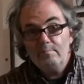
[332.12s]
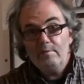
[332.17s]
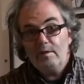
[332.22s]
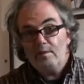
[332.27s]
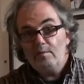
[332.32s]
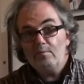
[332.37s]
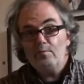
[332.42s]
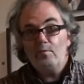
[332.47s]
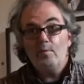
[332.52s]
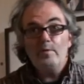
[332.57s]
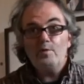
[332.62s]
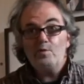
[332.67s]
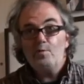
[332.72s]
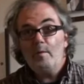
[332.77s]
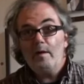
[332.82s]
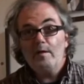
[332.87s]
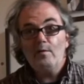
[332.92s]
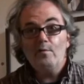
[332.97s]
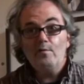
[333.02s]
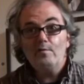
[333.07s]
don't know which
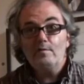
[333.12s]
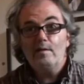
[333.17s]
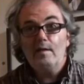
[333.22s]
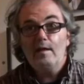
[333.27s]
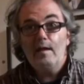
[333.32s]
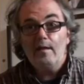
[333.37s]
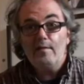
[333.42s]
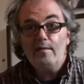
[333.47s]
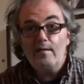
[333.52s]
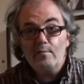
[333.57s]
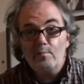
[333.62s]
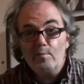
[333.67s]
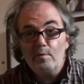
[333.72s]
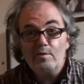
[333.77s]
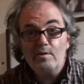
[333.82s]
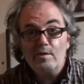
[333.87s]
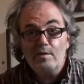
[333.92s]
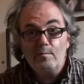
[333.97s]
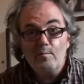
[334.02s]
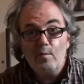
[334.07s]
one owns the other.
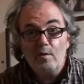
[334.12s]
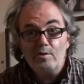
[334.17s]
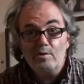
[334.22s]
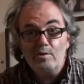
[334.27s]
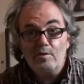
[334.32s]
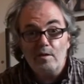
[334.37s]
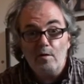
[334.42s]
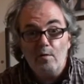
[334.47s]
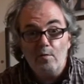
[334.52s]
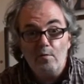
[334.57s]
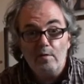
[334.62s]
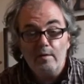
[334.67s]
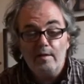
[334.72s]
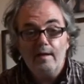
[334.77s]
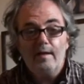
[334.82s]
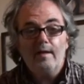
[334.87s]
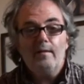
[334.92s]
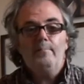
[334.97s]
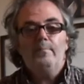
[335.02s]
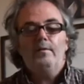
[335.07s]
Which is the holding
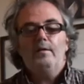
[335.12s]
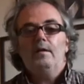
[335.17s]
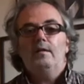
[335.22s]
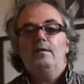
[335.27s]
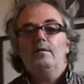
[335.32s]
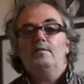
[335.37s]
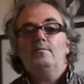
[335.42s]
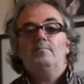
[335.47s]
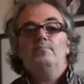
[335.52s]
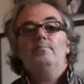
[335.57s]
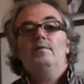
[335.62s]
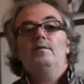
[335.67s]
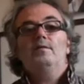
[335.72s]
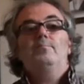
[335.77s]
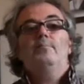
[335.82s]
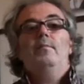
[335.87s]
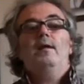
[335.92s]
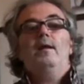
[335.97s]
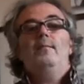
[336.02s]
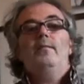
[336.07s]
company? Does
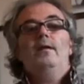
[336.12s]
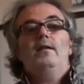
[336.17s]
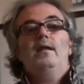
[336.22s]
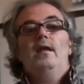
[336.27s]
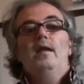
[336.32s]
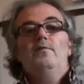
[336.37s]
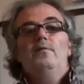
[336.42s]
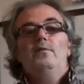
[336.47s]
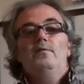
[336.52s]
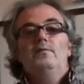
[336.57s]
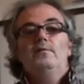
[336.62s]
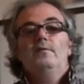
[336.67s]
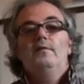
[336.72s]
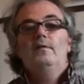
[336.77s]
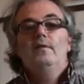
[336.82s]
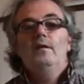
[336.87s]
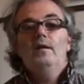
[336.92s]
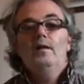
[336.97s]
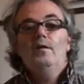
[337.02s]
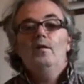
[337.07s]
Murray McDavid
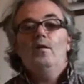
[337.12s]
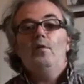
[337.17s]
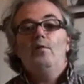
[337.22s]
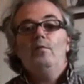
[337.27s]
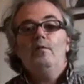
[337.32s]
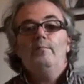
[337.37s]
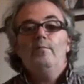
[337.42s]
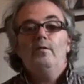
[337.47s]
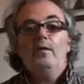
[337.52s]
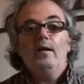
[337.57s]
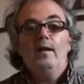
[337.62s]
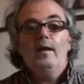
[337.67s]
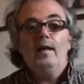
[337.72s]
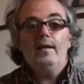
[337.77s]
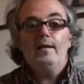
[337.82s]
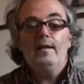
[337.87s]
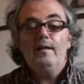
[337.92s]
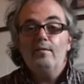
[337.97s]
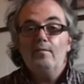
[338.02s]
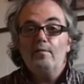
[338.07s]
hold
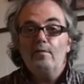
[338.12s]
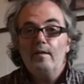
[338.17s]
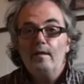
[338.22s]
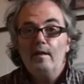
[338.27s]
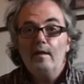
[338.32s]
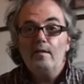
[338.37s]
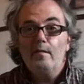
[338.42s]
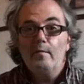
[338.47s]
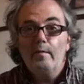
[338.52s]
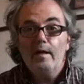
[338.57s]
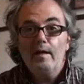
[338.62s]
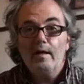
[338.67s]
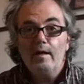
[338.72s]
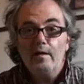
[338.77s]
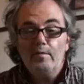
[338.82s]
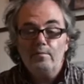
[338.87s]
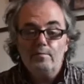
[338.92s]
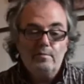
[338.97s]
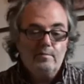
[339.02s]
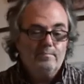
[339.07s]
Bruichladdich or the other way
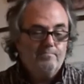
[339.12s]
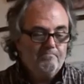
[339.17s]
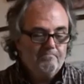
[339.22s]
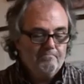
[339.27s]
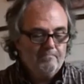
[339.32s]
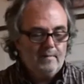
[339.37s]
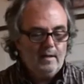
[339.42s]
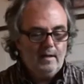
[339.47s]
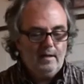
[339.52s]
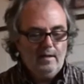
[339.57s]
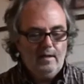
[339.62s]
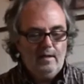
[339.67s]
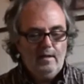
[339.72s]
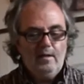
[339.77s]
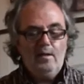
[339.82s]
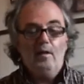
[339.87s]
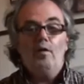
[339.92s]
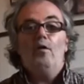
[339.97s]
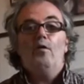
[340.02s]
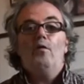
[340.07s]
around?
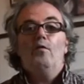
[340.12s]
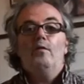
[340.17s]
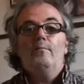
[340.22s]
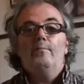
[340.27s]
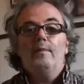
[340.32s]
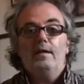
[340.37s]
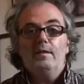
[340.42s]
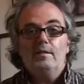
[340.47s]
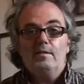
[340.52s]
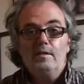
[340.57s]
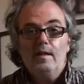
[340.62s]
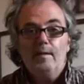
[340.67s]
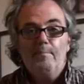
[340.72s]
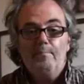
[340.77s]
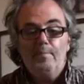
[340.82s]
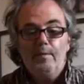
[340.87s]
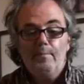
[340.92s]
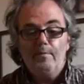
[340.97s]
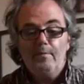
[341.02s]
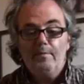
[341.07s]
They're all owned by the same
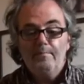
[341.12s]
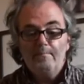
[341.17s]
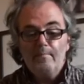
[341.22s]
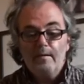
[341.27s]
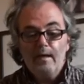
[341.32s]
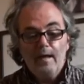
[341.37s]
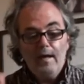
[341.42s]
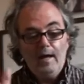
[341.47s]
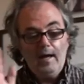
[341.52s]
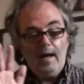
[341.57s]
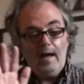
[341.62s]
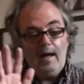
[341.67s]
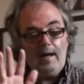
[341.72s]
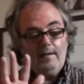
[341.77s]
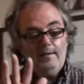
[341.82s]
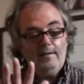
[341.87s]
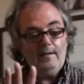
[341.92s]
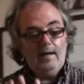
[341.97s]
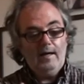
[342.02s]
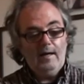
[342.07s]
people.
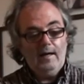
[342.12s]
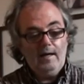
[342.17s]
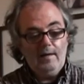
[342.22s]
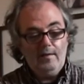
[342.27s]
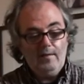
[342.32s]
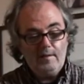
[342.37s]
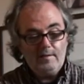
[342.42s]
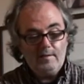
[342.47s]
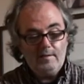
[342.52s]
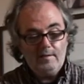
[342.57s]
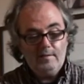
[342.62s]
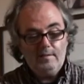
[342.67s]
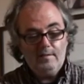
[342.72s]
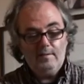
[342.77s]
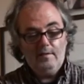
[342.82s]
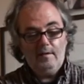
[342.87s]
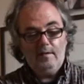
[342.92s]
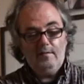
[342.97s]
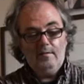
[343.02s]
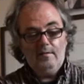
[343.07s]
And this is